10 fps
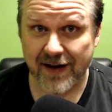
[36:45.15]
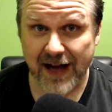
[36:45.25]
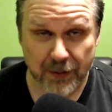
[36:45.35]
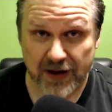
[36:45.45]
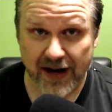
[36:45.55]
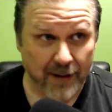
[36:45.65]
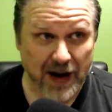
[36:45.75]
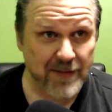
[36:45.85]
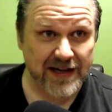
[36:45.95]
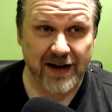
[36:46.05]
It would have,
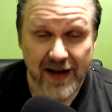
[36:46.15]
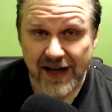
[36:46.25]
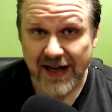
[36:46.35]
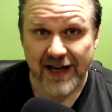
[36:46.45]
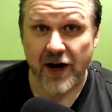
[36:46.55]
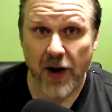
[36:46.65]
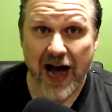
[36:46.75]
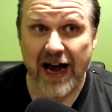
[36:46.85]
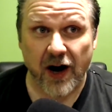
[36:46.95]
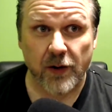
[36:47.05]
I mean, in
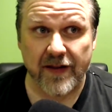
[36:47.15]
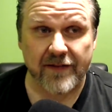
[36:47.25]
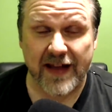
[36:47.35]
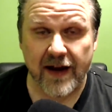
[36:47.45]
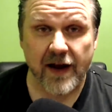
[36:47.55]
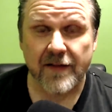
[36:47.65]
Ohio, the